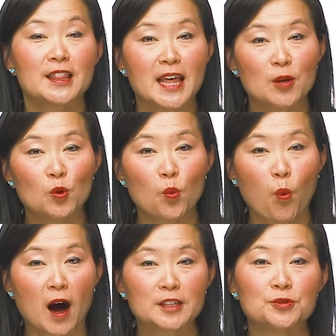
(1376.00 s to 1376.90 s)
They will
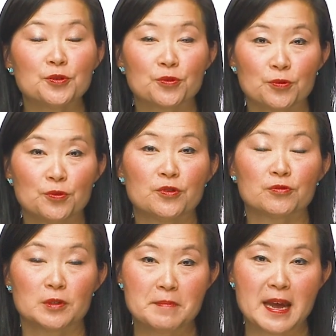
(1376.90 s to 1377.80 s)
walk you through the
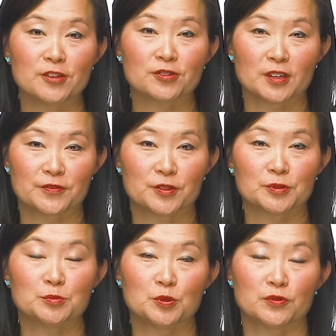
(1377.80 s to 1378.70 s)
remainder of the
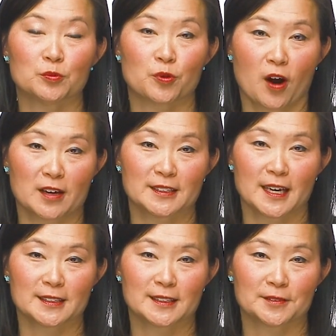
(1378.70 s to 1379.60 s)
removal
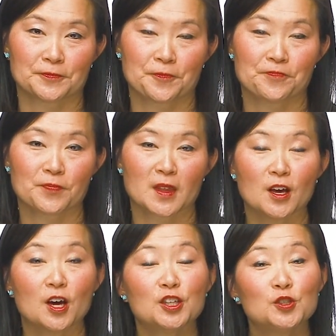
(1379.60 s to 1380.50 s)
process.
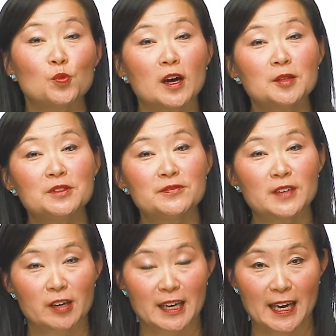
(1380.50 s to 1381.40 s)
You want to be
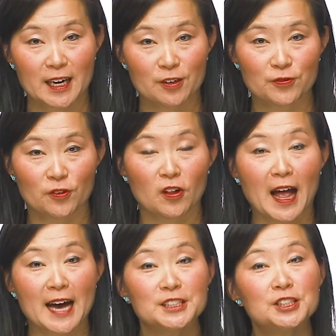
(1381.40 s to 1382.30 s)
very careful
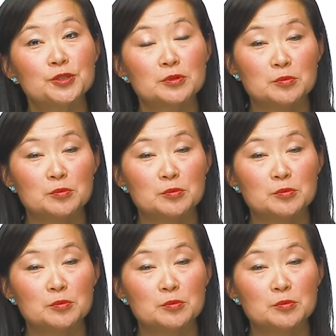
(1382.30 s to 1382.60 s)
as you